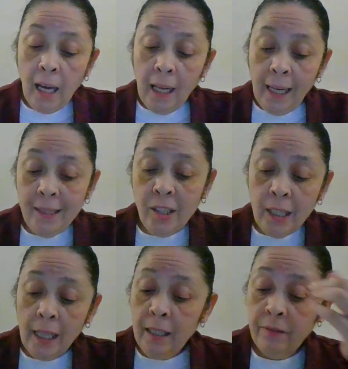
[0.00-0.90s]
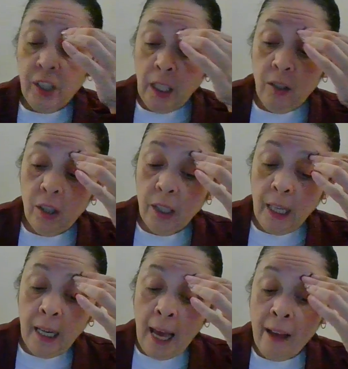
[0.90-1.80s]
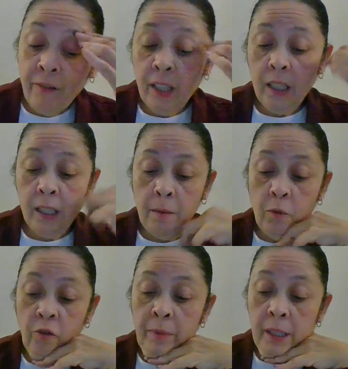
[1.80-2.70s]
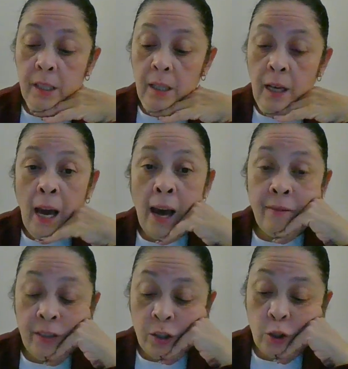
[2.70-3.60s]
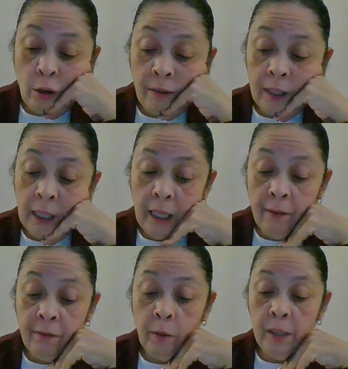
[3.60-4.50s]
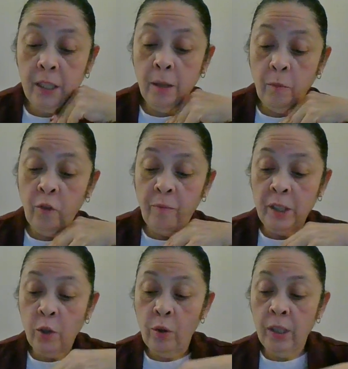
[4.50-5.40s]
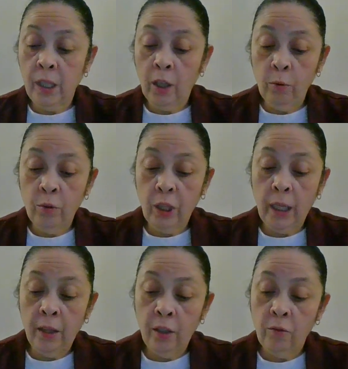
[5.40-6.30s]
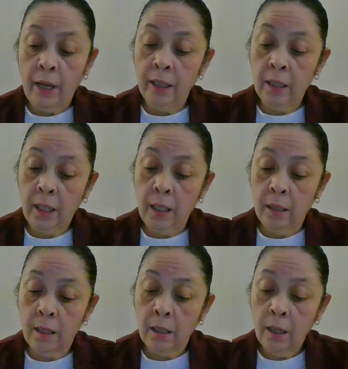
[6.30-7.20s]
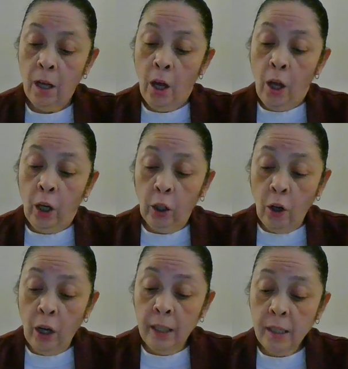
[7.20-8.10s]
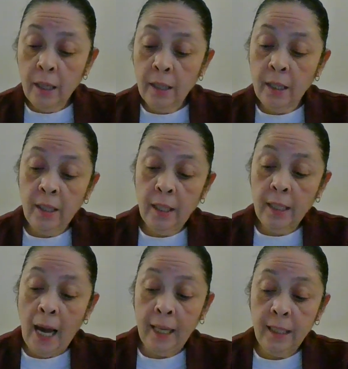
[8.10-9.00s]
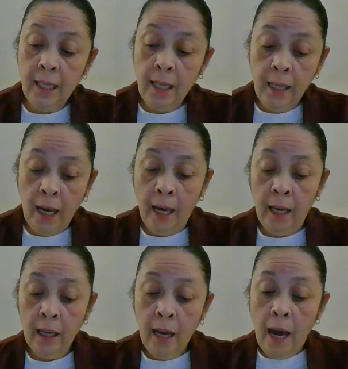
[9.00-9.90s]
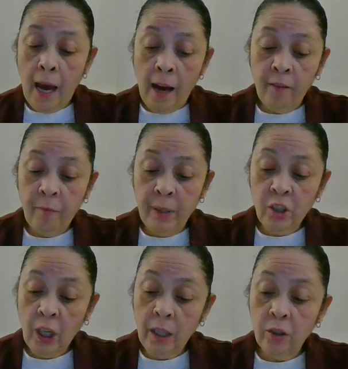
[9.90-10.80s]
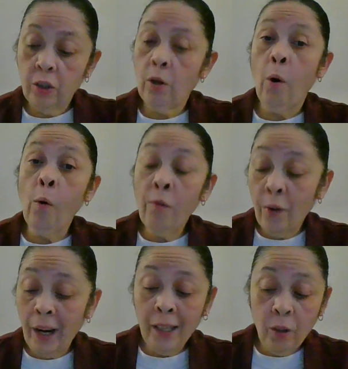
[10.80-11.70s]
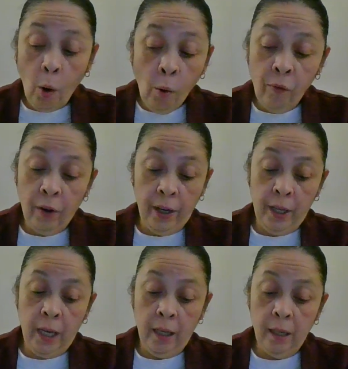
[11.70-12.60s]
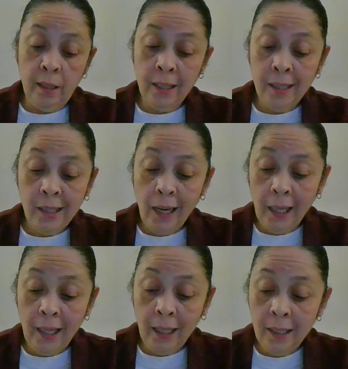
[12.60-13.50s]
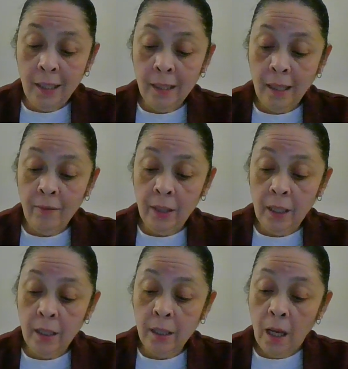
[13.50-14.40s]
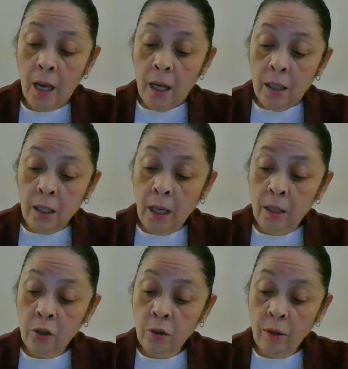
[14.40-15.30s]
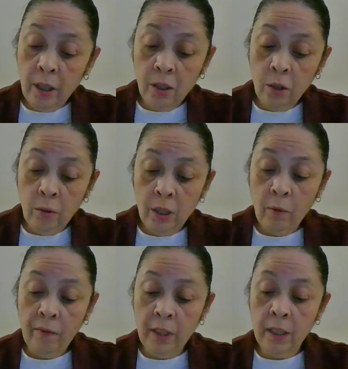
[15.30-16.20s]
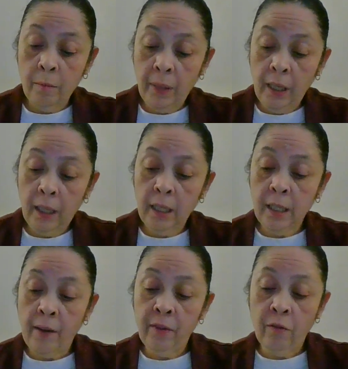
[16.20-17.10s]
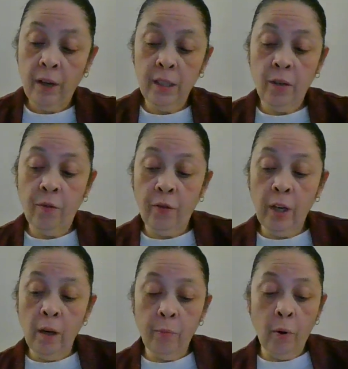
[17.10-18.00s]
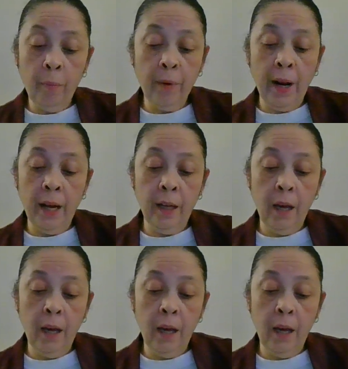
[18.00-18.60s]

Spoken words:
Legislative changes and advocacy movements have historically influenced the movement towards inclusion in the United States. Laws such as IDEA have been changed over and over again since the late 1970s to ensure that students with disabilities have the right to free appropriate